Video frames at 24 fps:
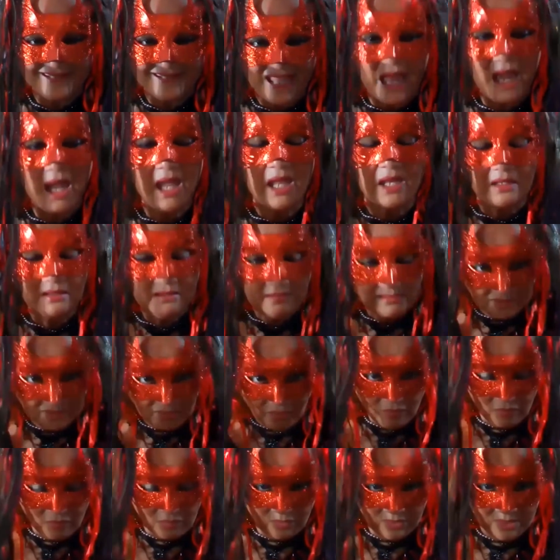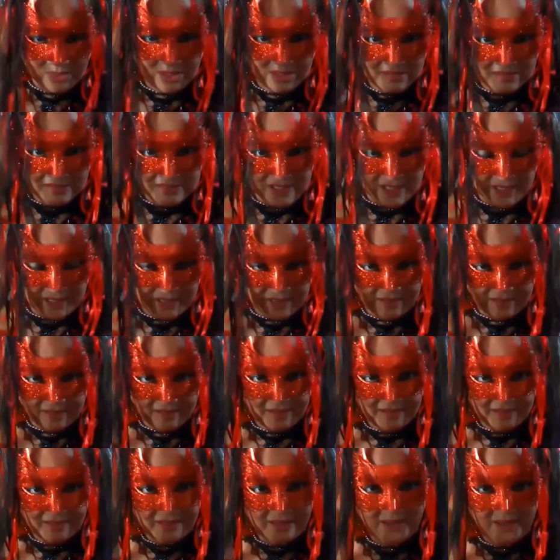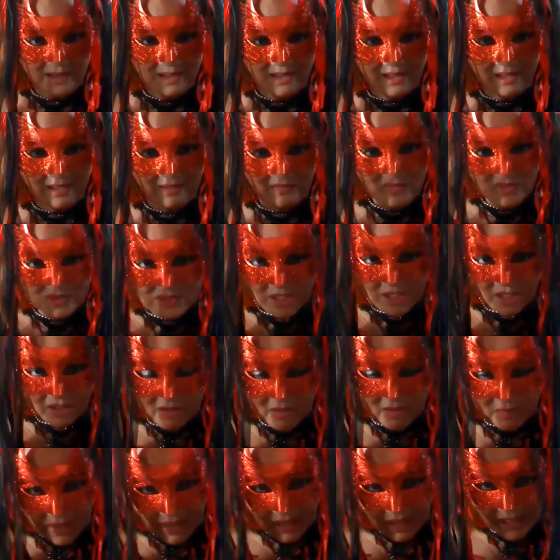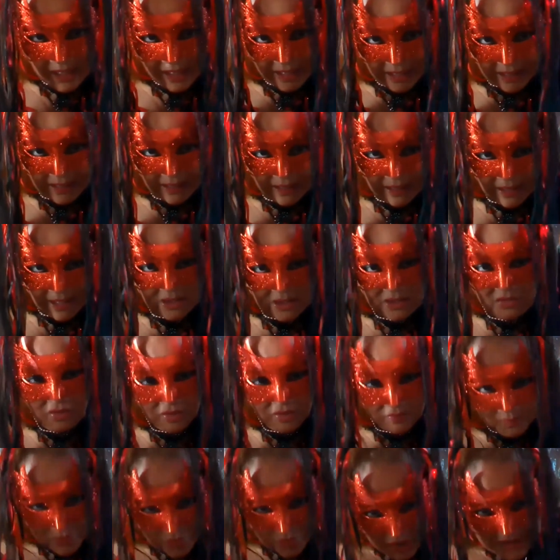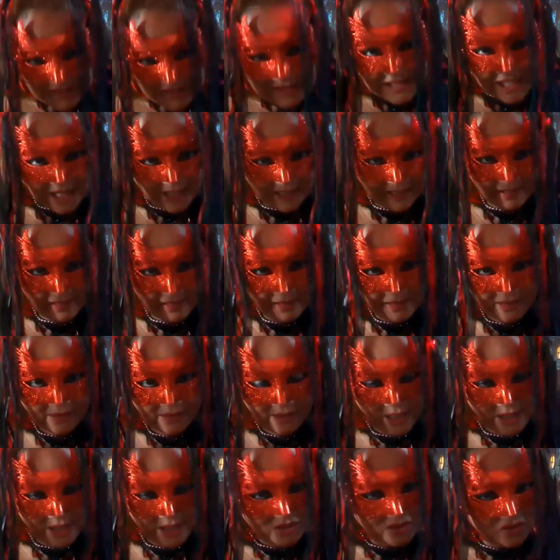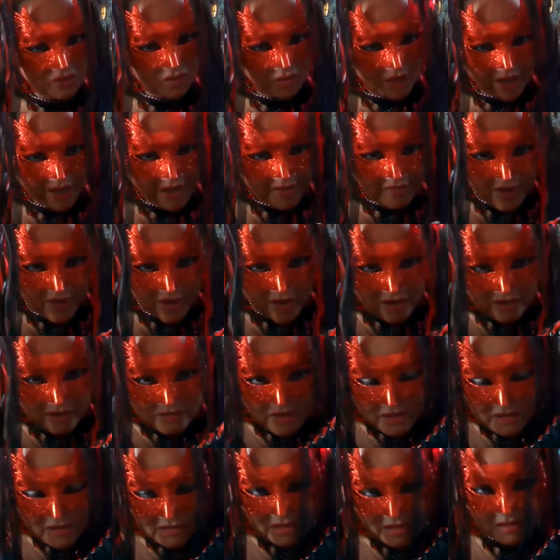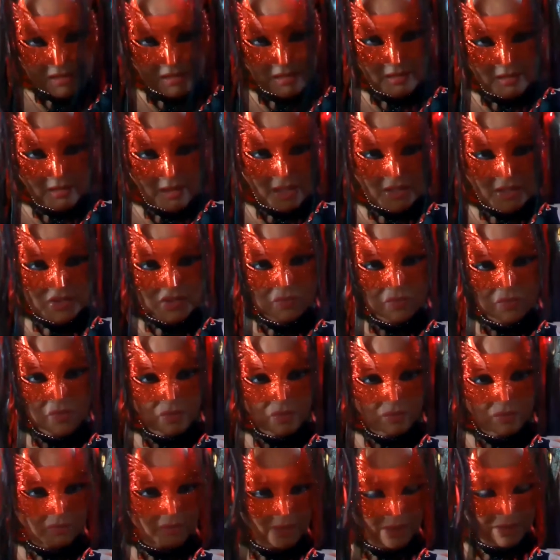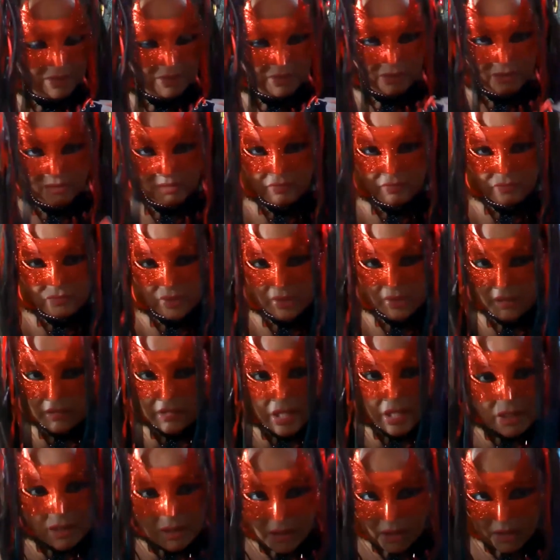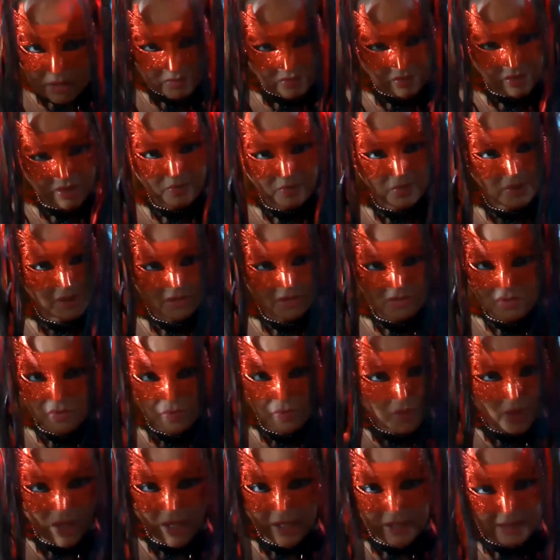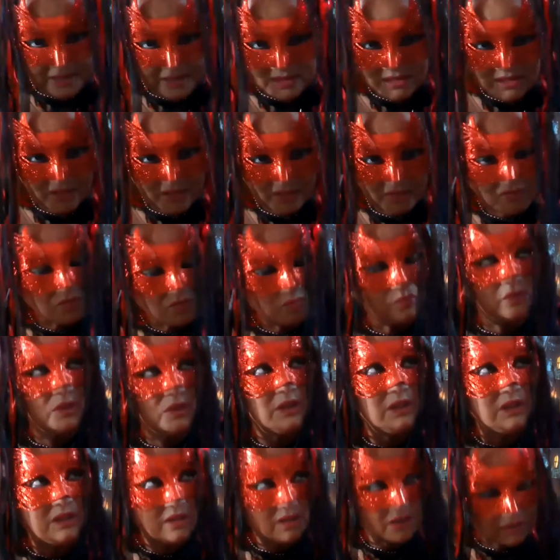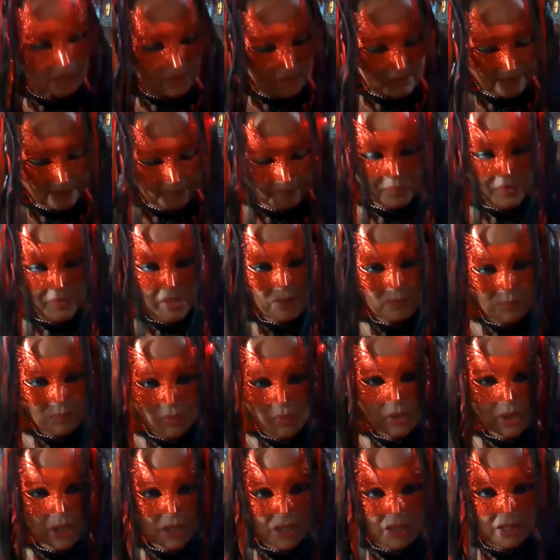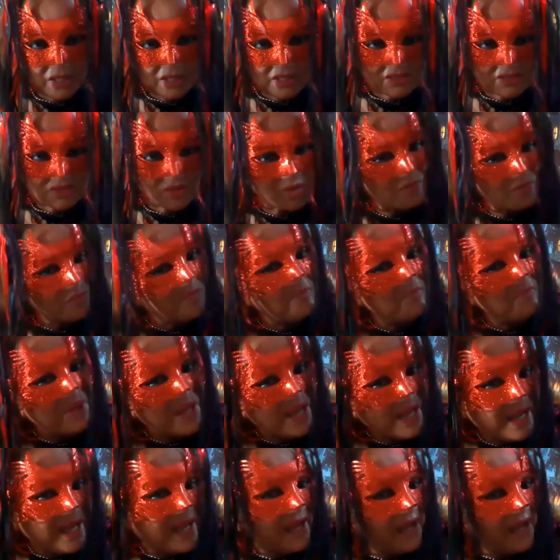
And, oh, one other thing. If you stay on a big island and you're on Puna's side and you're driving along the country road, really dark out there because no more lights, really dark. And Puna is a Kuamo'o-Peck.